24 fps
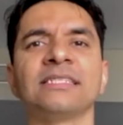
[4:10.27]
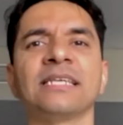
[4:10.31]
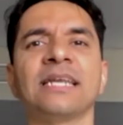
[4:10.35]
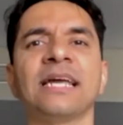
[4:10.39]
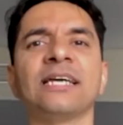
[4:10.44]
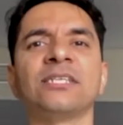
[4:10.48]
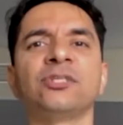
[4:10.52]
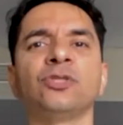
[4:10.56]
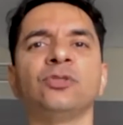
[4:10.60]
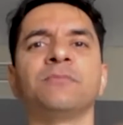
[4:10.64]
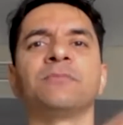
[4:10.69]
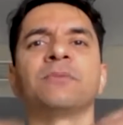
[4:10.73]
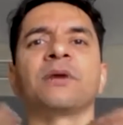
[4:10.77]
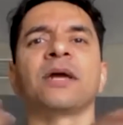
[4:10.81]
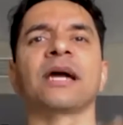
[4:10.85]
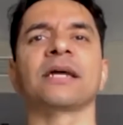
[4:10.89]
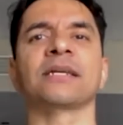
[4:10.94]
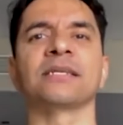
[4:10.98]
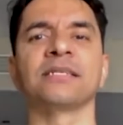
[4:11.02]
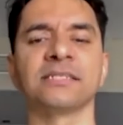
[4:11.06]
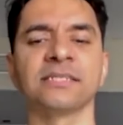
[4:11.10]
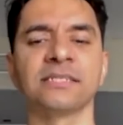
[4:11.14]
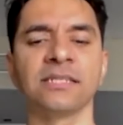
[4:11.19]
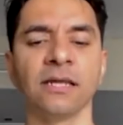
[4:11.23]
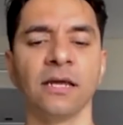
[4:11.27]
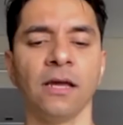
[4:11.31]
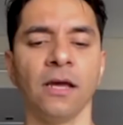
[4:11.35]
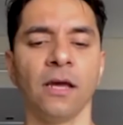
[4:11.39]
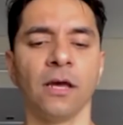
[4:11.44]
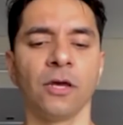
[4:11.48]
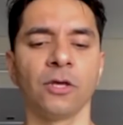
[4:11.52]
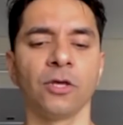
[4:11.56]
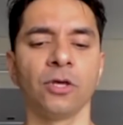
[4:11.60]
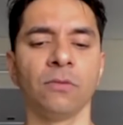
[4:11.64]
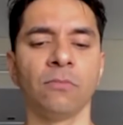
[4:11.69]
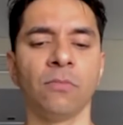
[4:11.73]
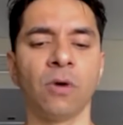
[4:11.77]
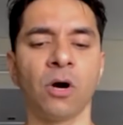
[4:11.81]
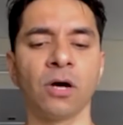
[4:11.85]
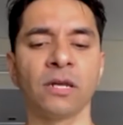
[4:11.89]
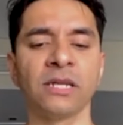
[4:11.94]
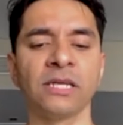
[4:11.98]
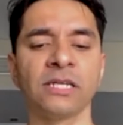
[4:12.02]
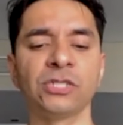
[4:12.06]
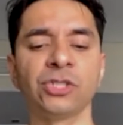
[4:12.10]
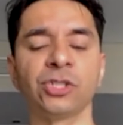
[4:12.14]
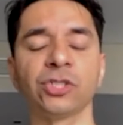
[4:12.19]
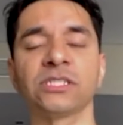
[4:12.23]
And as you practice it, your
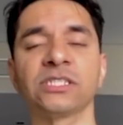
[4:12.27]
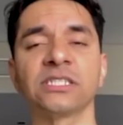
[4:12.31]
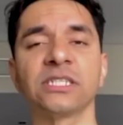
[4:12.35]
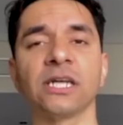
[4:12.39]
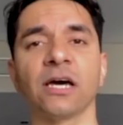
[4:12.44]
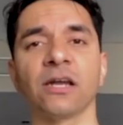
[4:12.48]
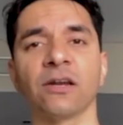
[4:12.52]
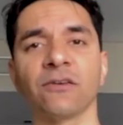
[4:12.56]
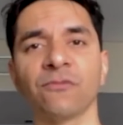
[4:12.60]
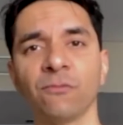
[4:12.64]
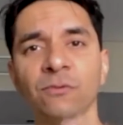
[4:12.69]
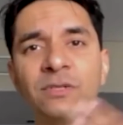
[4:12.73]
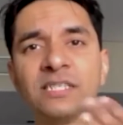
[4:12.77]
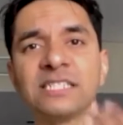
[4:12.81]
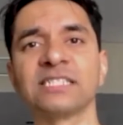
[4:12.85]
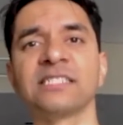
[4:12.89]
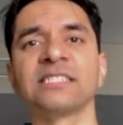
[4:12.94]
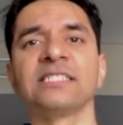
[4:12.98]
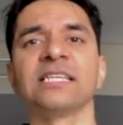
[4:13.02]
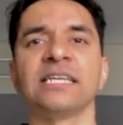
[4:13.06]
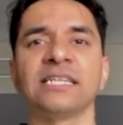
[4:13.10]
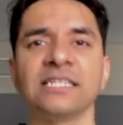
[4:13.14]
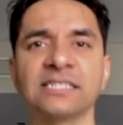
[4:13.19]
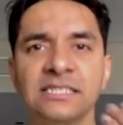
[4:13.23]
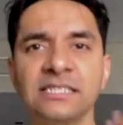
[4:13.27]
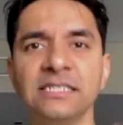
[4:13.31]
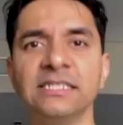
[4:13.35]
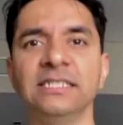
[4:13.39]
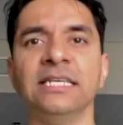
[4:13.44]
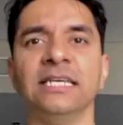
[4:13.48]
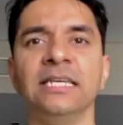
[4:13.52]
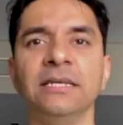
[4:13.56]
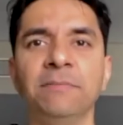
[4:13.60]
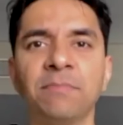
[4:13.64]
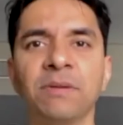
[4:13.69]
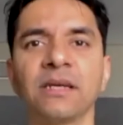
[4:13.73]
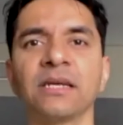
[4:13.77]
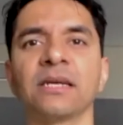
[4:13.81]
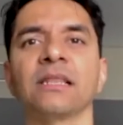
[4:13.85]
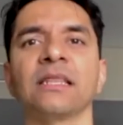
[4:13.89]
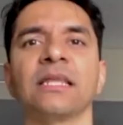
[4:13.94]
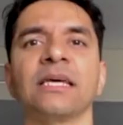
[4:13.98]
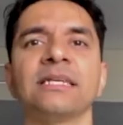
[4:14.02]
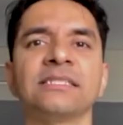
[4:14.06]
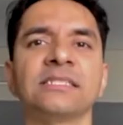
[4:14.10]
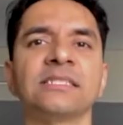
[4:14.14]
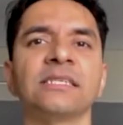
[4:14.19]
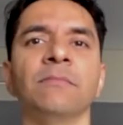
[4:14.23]
morning should start off with 6 deep
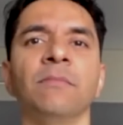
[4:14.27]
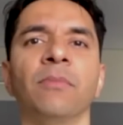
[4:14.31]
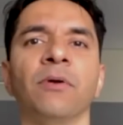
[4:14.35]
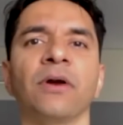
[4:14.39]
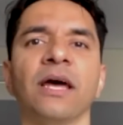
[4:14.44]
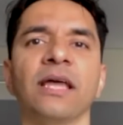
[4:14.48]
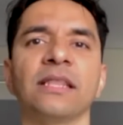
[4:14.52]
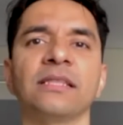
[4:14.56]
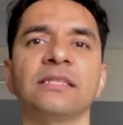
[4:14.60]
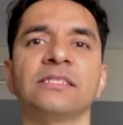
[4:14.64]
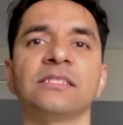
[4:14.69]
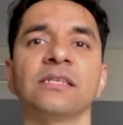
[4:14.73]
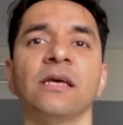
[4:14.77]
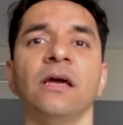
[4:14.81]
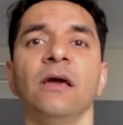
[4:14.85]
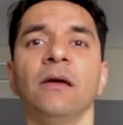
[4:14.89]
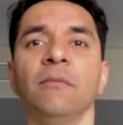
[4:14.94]
cleansing breaths.